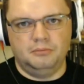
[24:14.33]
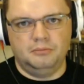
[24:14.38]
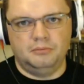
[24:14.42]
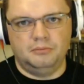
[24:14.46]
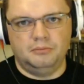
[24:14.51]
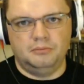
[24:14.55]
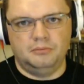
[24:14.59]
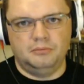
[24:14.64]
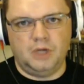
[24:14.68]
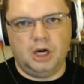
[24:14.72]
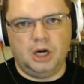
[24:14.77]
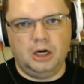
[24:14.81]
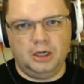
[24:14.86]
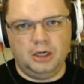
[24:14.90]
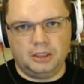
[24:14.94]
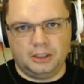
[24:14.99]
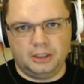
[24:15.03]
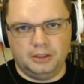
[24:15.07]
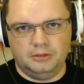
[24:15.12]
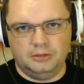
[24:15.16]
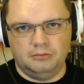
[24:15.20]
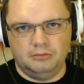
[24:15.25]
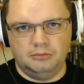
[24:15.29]

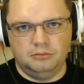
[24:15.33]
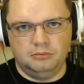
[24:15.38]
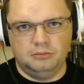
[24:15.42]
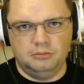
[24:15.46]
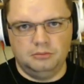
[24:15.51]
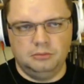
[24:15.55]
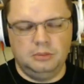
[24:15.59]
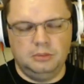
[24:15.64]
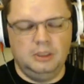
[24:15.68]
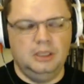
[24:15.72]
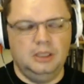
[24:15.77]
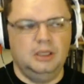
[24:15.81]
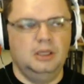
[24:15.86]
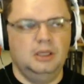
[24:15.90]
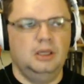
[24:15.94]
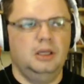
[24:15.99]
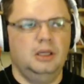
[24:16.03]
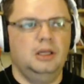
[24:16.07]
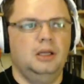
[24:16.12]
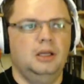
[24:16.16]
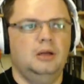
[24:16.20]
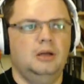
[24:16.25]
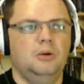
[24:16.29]
arc,
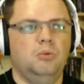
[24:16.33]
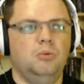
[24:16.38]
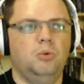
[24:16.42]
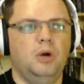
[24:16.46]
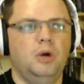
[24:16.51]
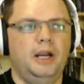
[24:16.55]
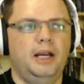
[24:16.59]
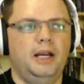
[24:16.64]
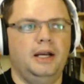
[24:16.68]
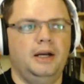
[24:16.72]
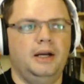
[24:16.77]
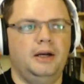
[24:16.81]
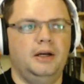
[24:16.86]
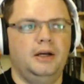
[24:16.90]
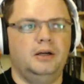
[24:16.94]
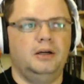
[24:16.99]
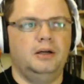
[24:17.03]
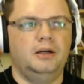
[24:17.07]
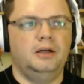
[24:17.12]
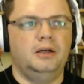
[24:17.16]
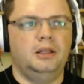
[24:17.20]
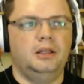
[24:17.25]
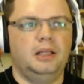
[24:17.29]
where
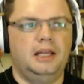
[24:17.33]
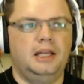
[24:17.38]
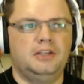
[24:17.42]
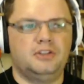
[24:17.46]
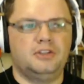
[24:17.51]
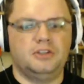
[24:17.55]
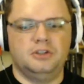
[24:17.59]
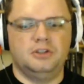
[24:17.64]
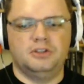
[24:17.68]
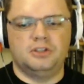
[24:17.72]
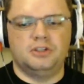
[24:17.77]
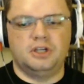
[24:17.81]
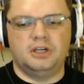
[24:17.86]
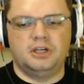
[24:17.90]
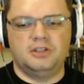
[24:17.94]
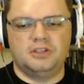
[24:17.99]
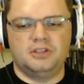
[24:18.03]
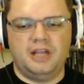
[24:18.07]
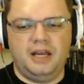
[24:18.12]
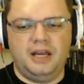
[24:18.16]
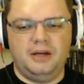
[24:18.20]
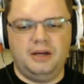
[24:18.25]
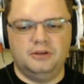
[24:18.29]
Lester starts
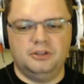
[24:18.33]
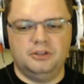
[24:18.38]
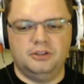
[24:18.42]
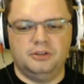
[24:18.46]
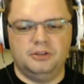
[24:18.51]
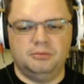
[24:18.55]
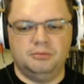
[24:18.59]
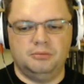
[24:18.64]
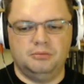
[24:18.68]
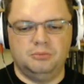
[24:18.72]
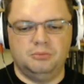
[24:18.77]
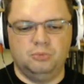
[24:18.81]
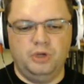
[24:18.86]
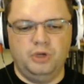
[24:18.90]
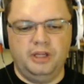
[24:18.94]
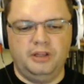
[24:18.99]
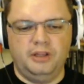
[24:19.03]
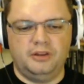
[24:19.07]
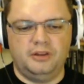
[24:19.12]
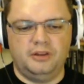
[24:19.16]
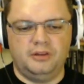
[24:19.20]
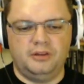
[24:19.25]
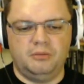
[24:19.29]
out
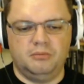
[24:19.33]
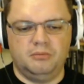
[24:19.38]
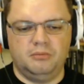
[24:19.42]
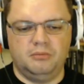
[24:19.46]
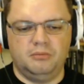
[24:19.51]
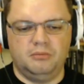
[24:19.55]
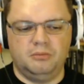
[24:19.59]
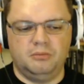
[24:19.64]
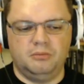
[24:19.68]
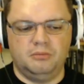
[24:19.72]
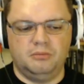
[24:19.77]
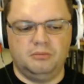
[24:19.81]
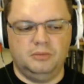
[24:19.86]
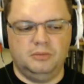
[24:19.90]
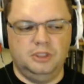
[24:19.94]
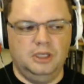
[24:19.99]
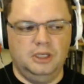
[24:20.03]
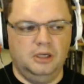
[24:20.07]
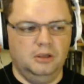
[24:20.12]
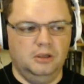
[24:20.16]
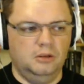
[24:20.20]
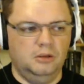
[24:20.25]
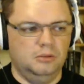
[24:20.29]
with,
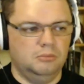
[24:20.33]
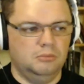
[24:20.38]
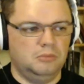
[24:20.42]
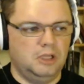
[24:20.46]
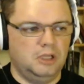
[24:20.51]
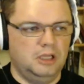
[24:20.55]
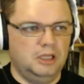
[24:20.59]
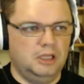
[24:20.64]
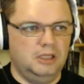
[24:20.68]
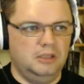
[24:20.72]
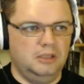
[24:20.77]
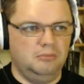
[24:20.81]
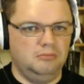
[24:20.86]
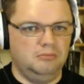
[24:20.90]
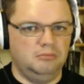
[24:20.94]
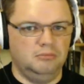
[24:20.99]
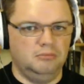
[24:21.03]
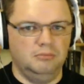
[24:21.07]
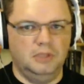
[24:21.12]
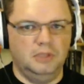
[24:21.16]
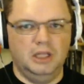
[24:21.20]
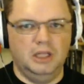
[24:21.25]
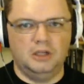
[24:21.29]
a
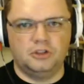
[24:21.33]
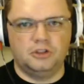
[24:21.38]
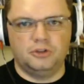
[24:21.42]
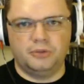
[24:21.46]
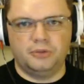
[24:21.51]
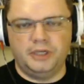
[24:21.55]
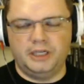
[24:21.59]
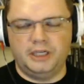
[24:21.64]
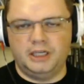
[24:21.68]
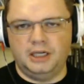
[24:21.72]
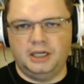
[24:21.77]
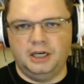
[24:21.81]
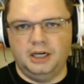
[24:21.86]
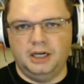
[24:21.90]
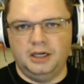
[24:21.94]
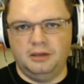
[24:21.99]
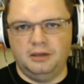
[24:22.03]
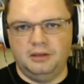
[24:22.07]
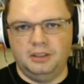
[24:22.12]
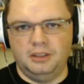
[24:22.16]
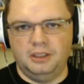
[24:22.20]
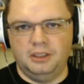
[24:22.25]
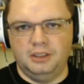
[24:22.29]
luxury
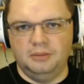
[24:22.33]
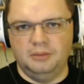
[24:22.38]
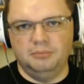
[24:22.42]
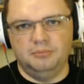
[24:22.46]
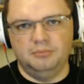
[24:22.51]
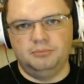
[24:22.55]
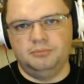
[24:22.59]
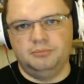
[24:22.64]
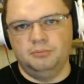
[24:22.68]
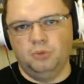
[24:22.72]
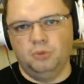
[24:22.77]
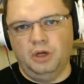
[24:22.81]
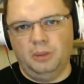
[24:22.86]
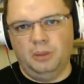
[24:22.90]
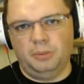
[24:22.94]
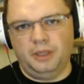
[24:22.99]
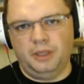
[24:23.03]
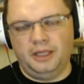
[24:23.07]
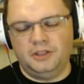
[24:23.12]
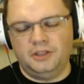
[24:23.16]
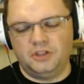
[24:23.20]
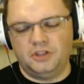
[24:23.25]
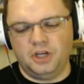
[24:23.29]
car and a
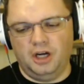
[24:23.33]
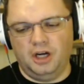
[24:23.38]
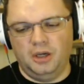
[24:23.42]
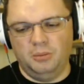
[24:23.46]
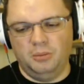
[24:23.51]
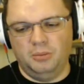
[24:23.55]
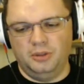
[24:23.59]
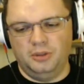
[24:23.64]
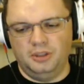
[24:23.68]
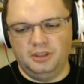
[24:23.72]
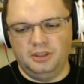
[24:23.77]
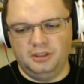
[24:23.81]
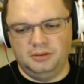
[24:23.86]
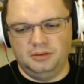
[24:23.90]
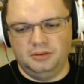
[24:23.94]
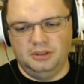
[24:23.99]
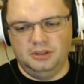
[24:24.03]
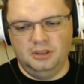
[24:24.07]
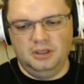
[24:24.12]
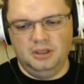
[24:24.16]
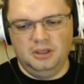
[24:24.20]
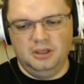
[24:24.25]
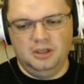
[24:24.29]
well-paying job and
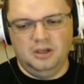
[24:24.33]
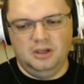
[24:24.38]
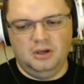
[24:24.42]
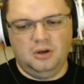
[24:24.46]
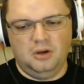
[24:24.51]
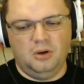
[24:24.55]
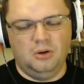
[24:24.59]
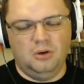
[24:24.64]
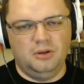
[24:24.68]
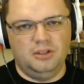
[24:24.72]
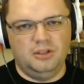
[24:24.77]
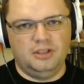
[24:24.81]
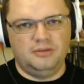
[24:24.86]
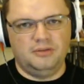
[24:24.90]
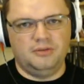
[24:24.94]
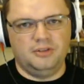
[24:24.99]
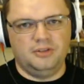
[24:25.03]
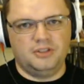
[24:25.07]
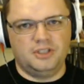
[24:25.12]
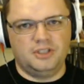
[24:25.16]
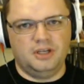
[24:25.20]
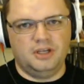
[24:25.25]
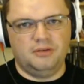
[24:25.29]
all the different
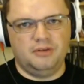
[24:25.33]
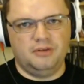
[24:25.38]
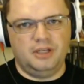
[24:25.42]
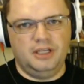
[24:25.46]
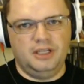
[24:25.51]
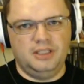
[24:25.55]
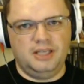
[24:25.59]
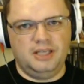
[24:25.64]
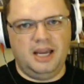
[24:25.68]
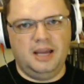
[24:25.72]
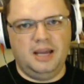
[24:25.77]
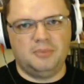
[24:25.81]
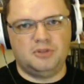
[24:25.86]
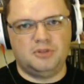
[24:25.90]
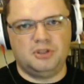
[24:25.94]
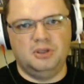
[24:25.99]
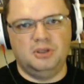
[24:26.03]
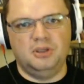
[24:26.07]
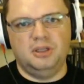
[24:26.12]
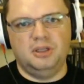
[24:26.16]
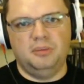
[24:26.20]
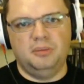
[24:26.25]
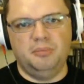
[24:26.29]
stuff, and he's
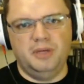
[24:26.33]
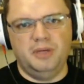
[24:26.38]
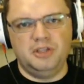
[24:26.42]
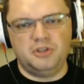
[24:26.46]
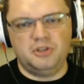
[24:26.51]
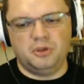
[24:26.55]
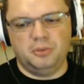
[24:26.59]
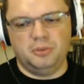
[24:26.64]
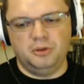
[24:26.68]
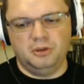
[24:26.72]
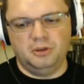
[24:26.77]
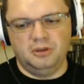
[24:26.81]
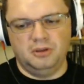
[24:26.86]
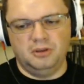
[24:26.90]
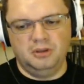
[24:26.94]
absolutely miserable.